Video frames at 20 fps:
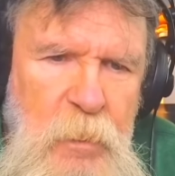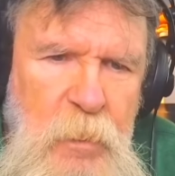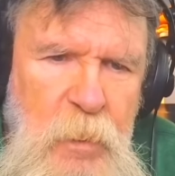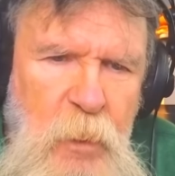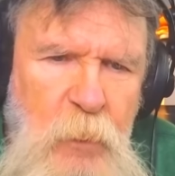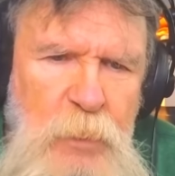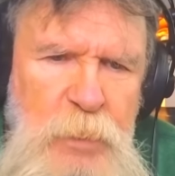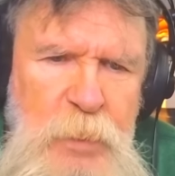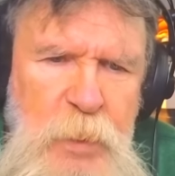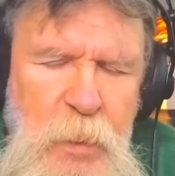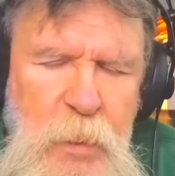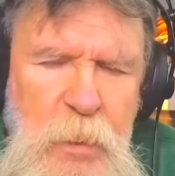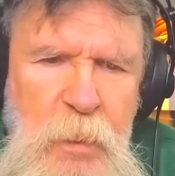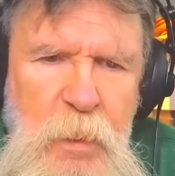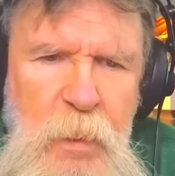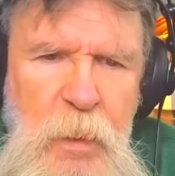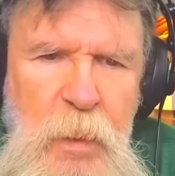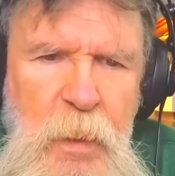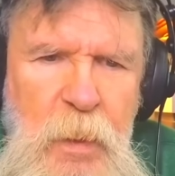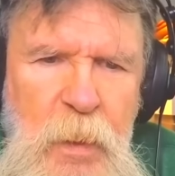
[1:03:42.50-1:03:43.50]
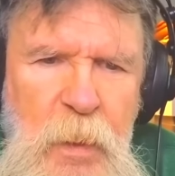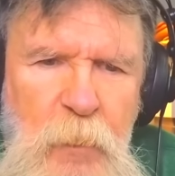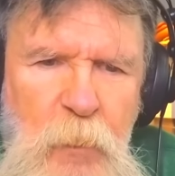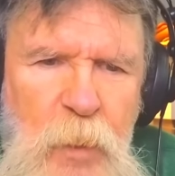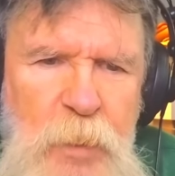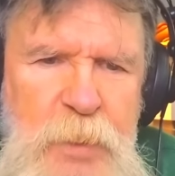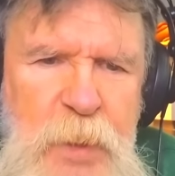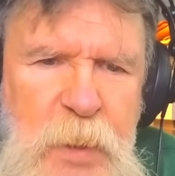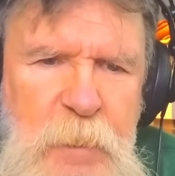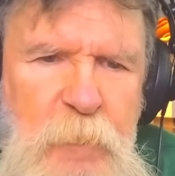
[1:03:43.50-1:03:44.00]
who was it
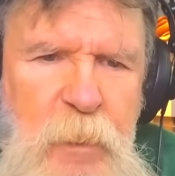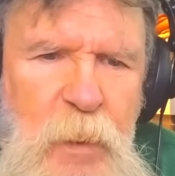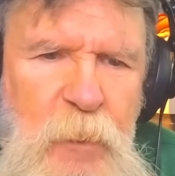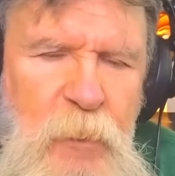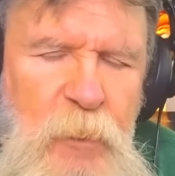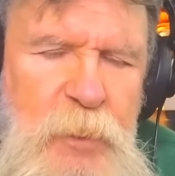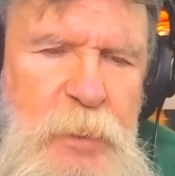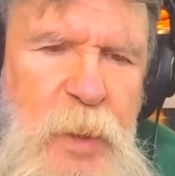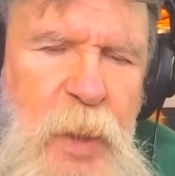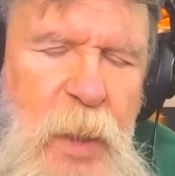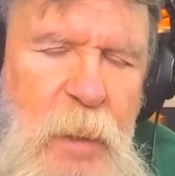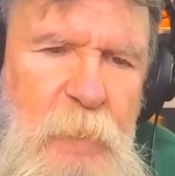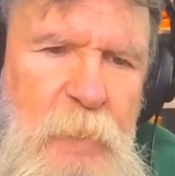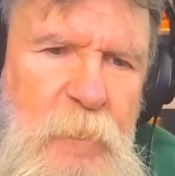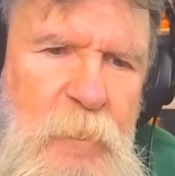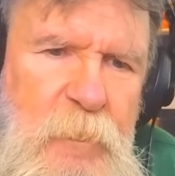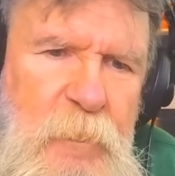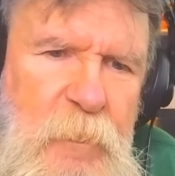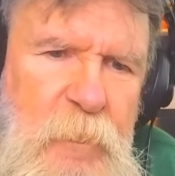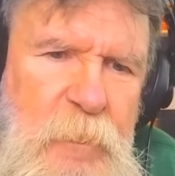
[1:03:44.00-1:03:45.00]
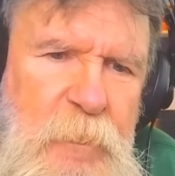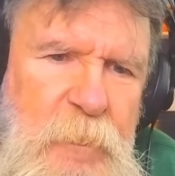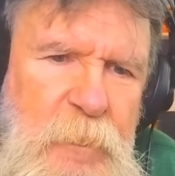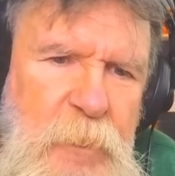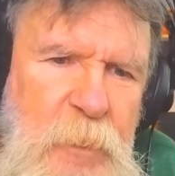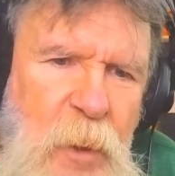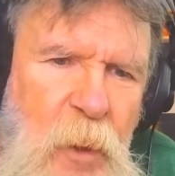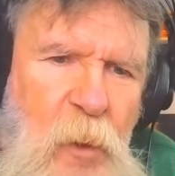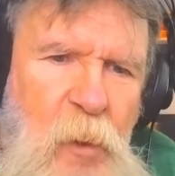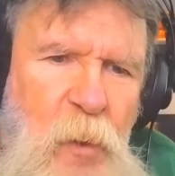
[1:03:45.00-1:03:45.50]
what's his brother's name dave
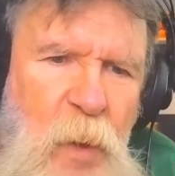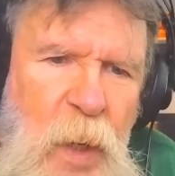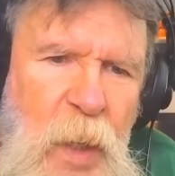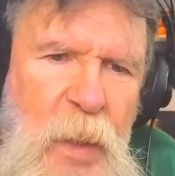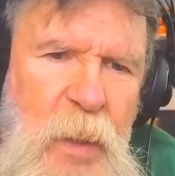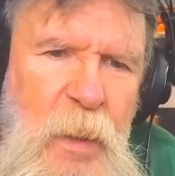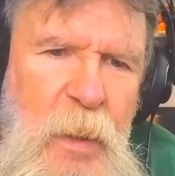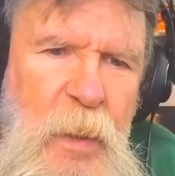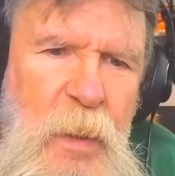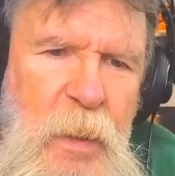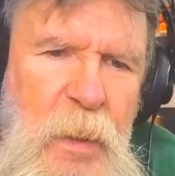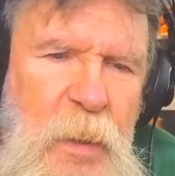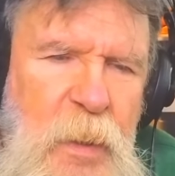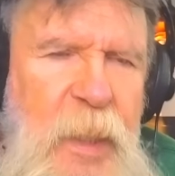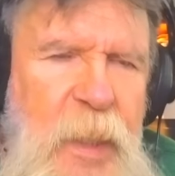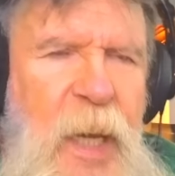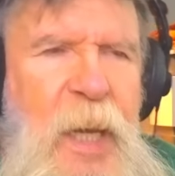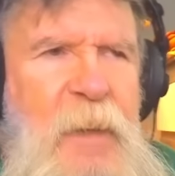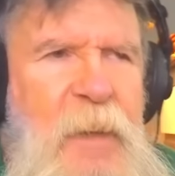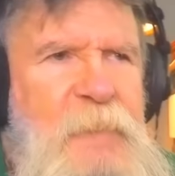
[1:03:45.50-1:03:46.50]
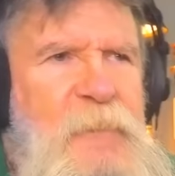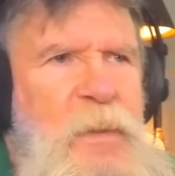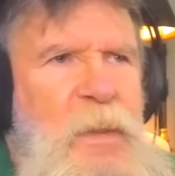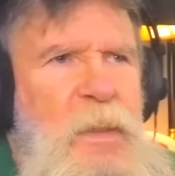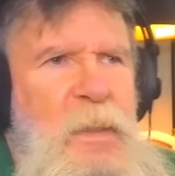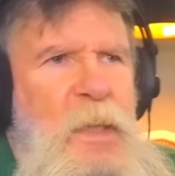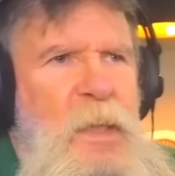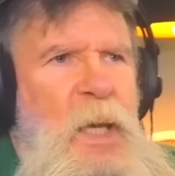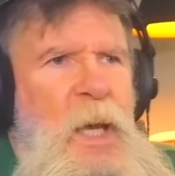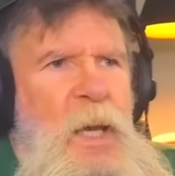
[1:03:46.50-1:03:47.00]
earl dave
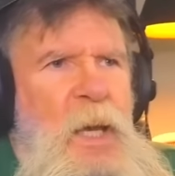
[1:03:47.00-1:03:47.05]
Dave